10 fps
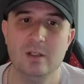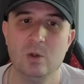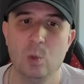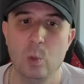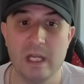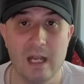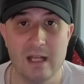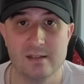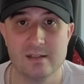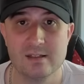Weak
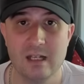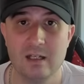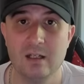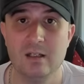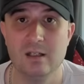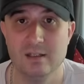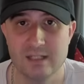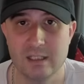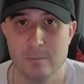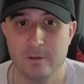hands are selling and
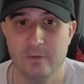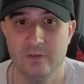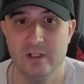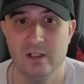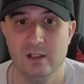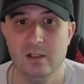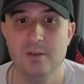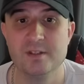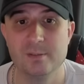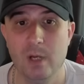taking profit.
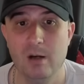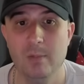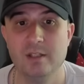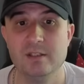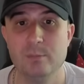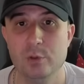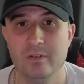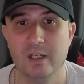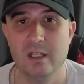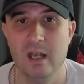The smart money is
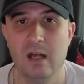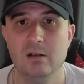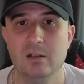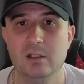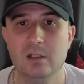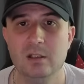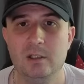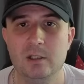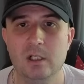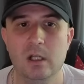moving in now.
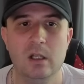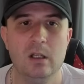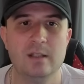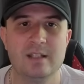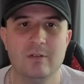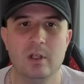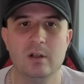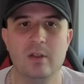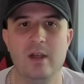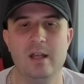Let's have a
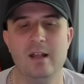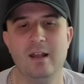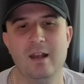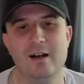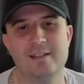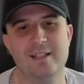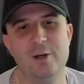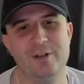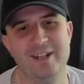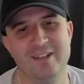look then at last
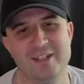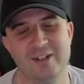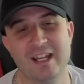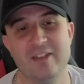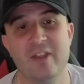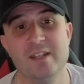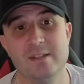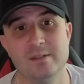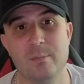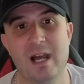sold in the UK. This
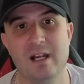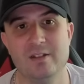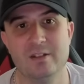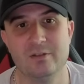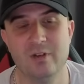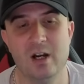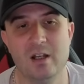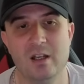is mad, right?